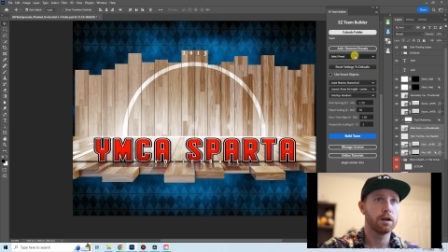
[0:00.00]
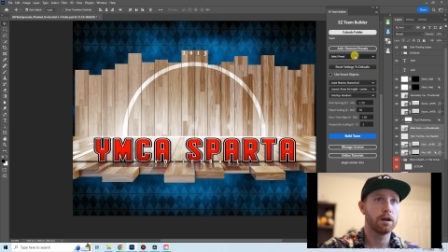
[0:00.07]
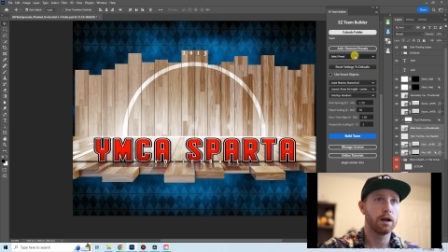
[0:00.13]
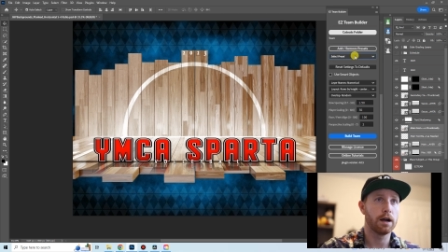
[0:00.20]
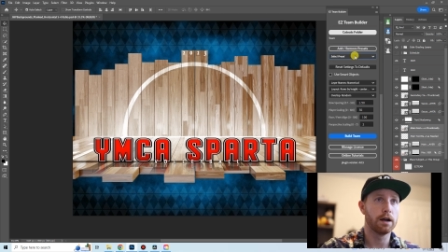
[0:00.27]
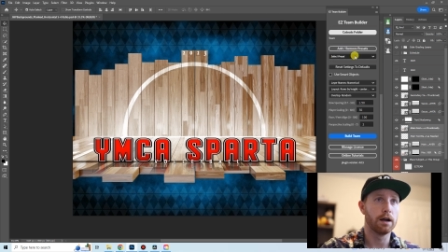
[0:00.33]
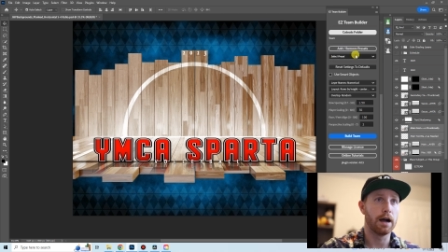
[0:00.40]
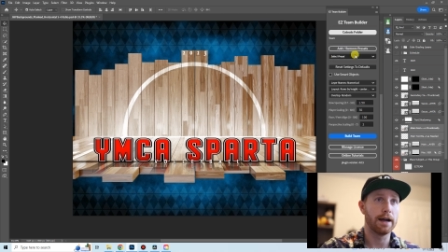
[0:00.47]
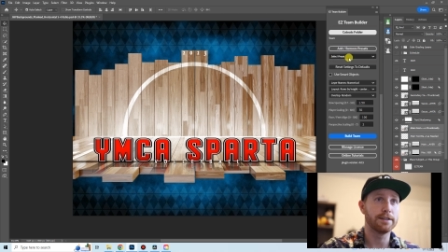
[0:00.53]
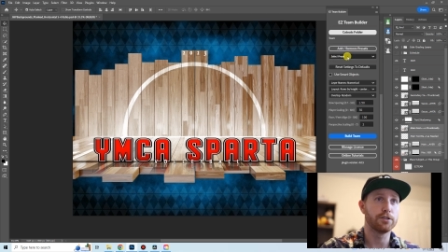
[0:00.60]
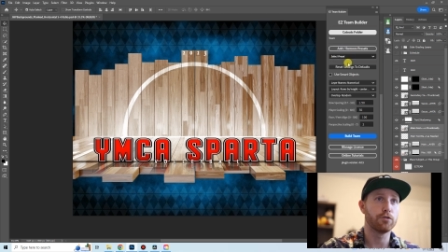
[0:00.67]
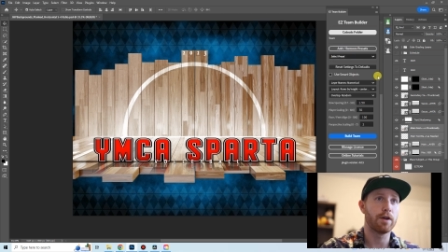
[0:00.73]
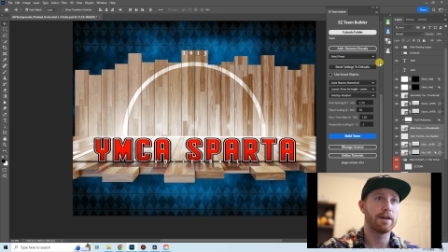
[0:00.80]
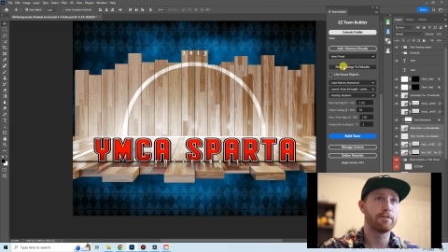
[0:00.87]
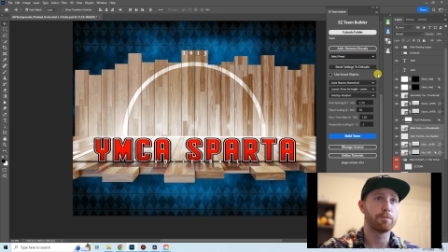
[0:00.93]
I
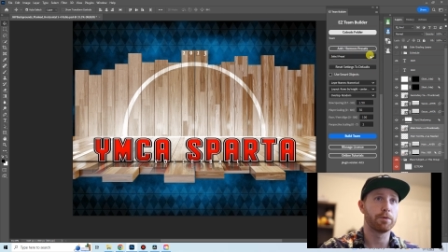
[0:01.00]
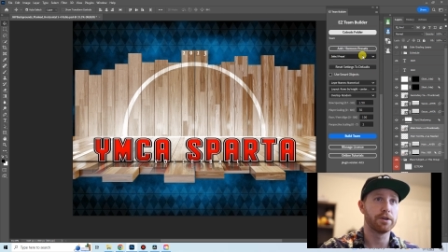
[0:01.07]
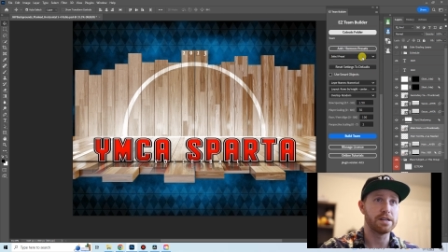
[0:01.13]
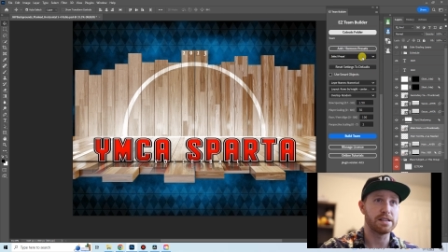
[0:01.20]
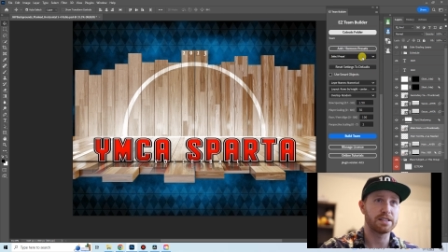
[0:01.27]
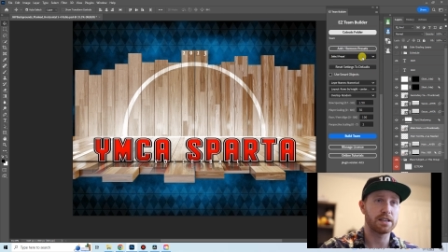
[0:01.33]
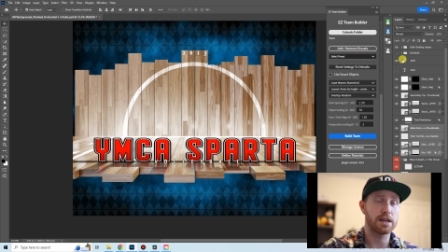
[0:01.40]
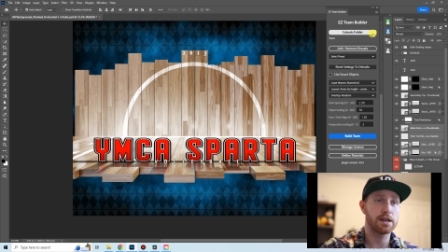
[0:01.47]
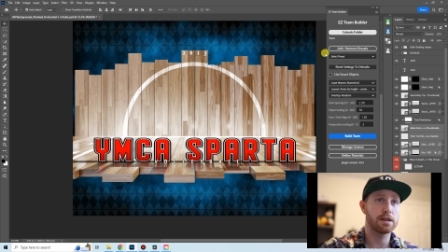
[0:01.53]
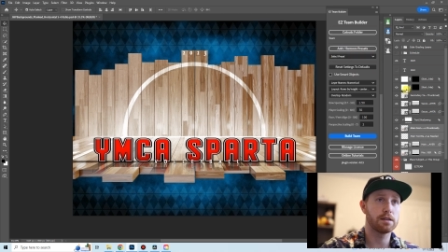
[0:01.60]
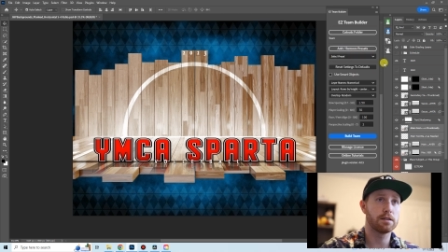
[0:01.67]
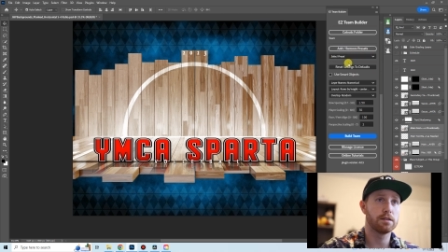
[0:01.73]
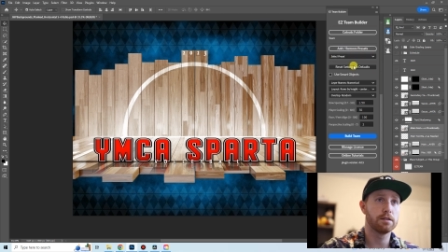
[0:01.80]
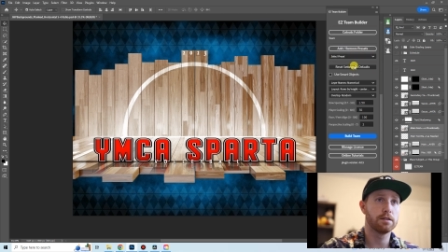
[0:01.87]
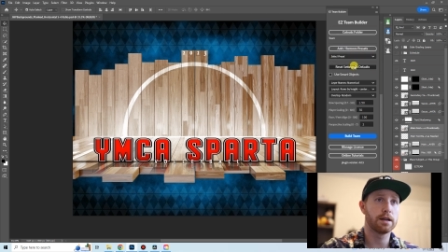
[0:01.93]
do have a preset
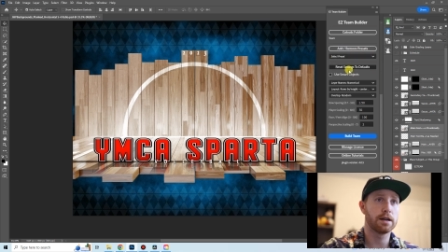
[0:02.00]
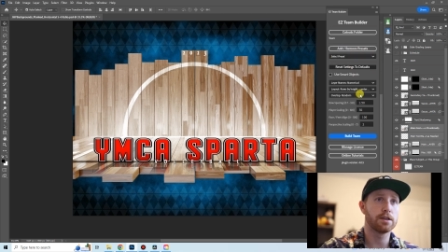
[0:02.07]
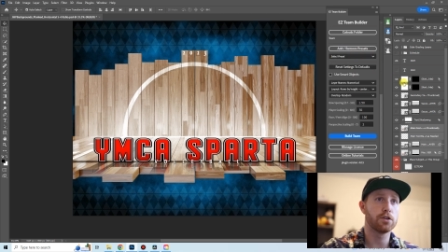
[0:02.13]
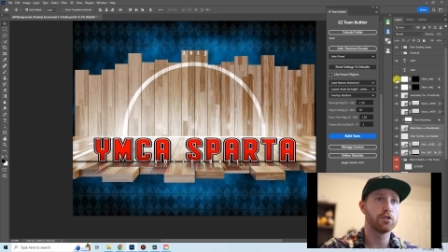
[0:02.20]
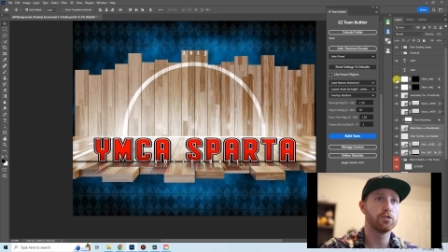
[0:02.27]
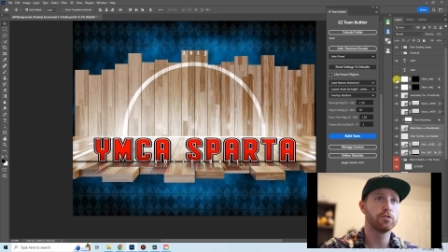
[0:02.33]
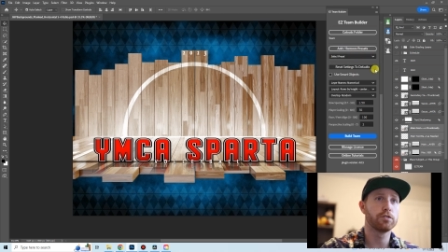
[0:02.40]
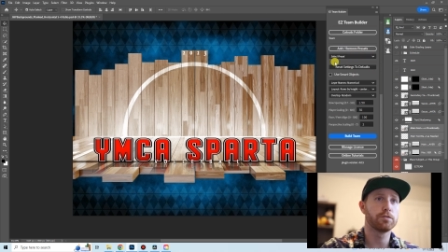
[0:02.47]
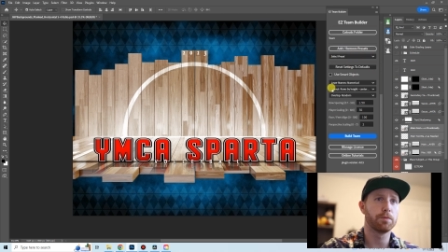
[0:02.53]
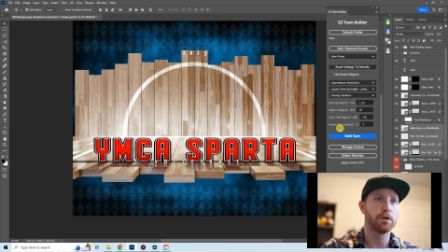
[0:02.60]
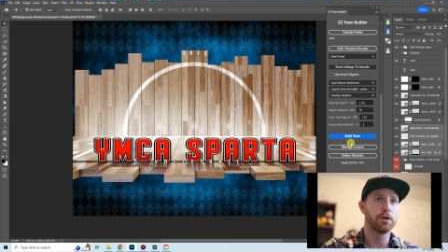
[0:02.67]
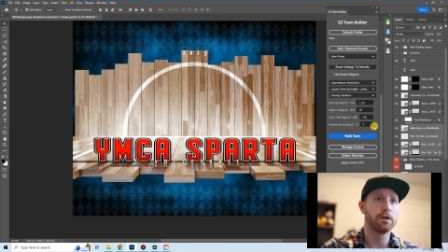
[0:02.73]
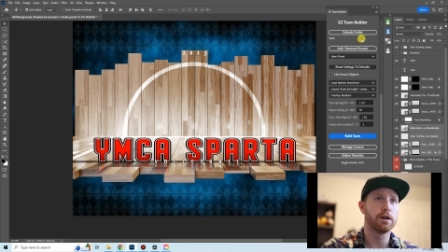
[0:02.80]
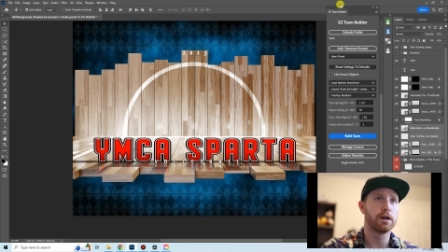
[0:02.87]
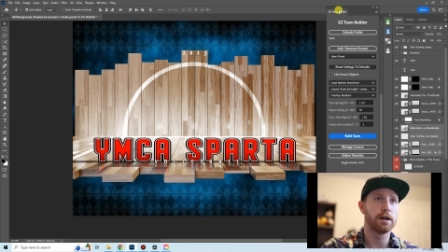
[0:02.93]
that I use,
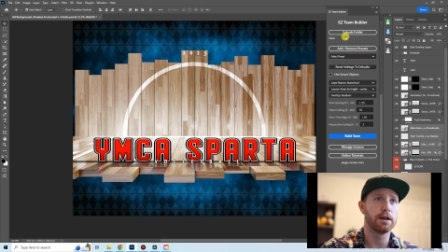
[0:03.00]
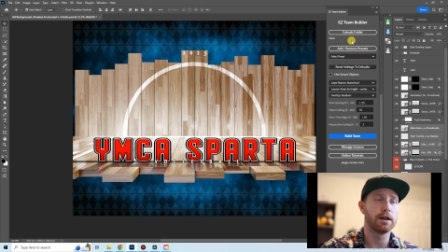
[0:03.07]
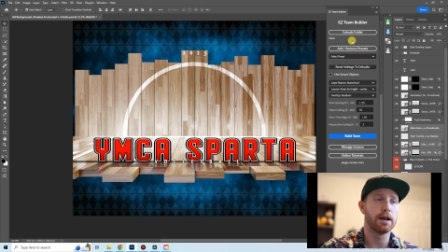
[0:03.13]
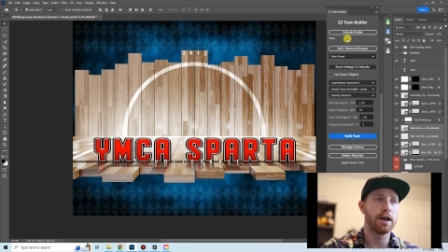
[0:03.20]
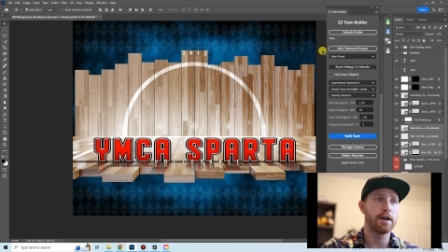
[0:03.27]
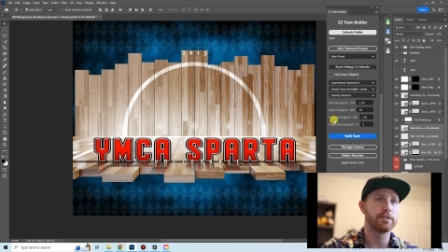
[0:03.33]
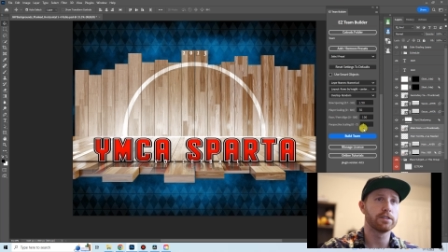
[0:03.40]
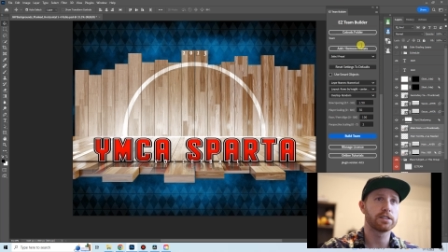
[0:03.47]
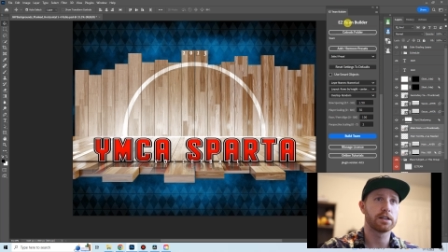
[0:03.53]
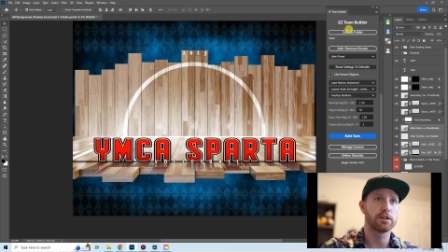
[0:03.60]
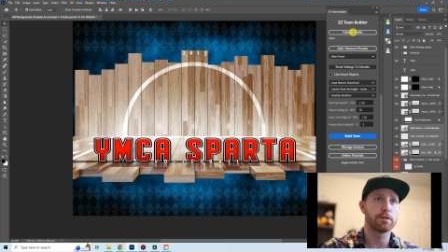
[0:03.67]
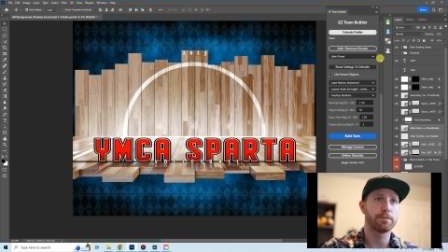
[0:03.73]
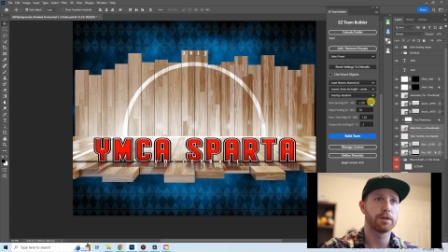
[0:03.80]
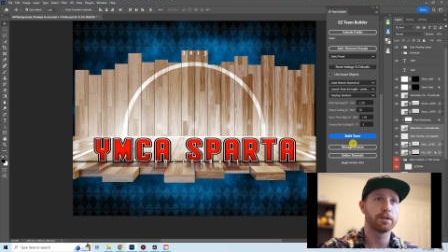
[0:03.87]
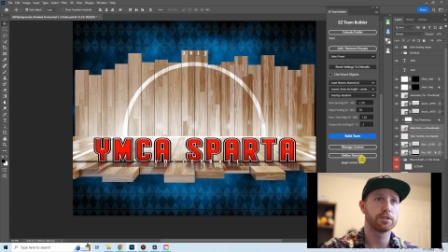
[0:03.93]
but I haven't set it
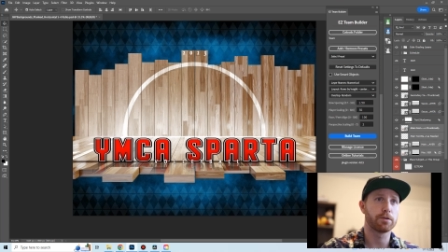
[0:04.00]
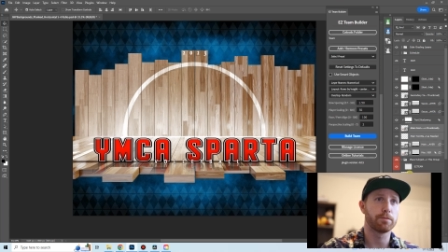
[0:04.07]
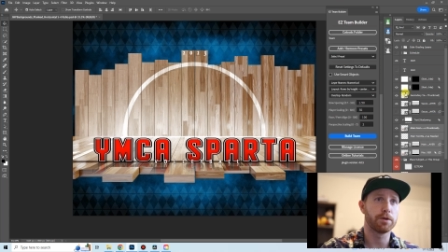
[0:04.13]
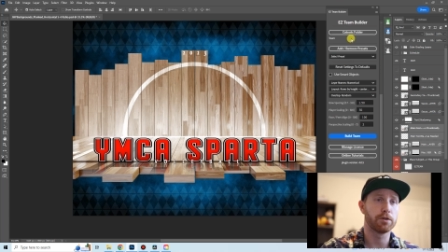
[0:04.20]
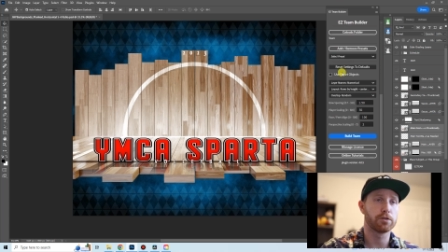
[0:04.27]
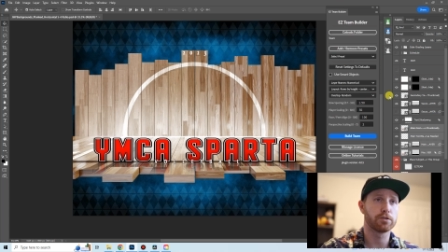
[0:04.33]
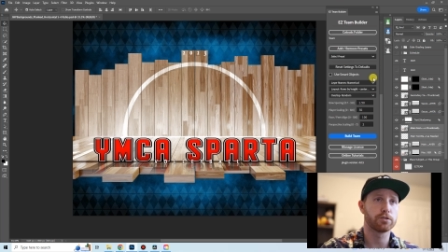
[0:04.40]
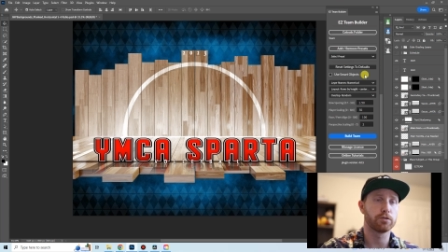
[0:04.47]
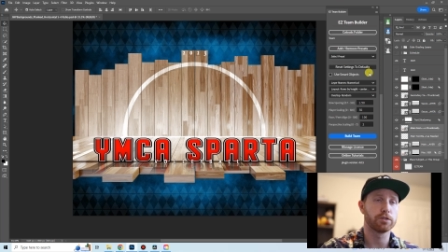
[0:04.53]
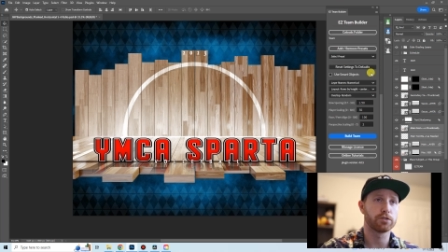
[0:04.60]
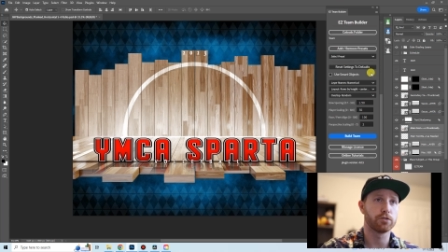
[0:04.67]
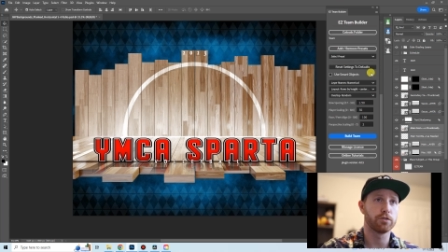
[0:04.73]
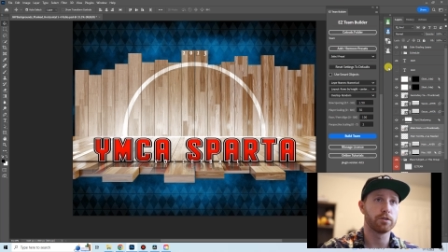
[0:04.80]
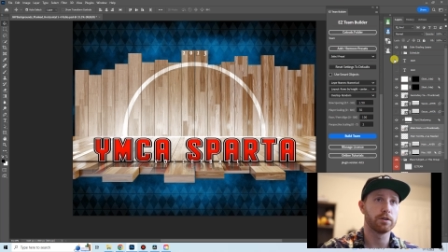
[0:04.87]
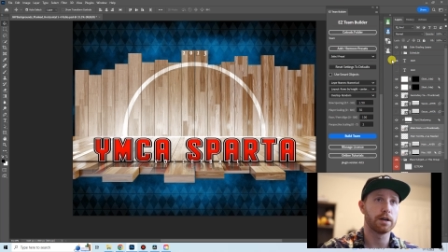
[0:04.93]
up on this computer, so I'll
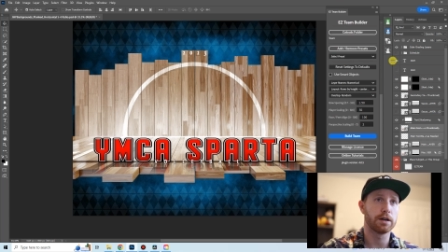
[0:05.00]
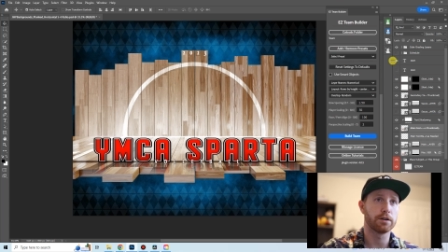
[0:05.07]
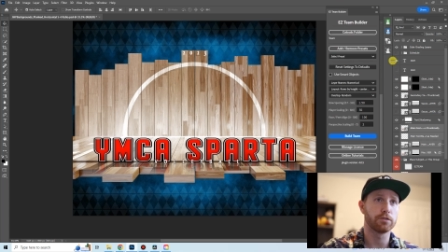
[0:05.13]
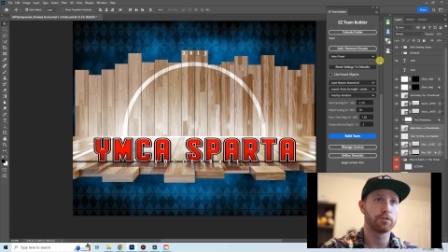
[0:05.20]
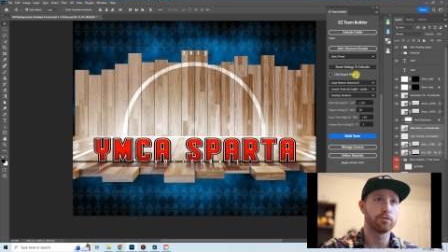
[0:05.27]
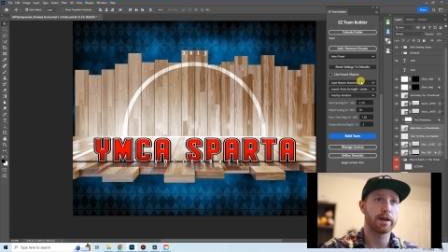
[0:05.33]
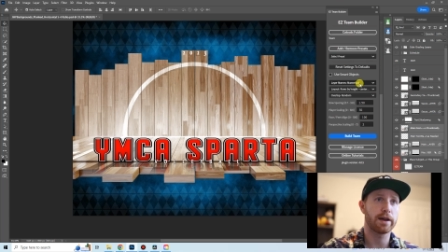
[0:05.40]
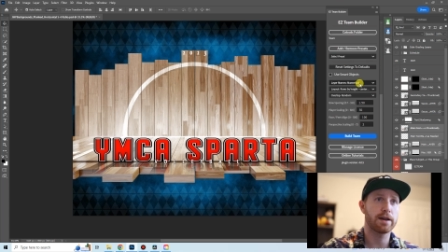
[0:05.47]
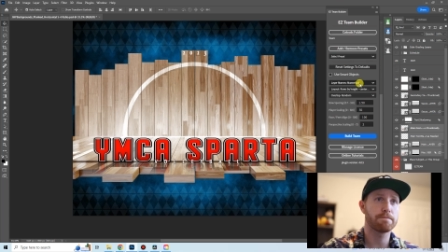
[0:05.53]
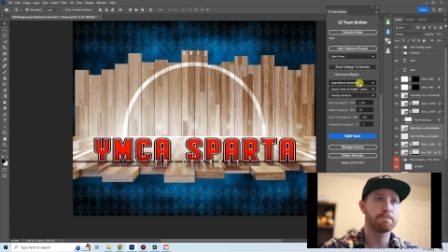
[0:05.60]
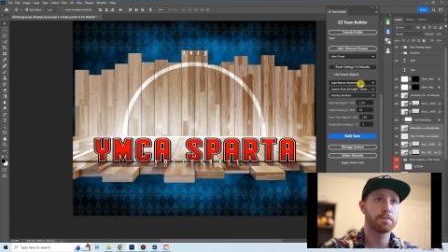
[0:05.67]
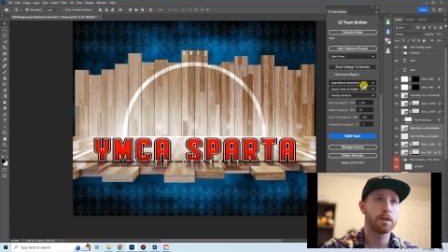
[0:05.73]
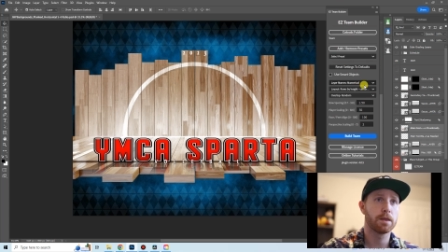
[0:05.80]
show you how to do that.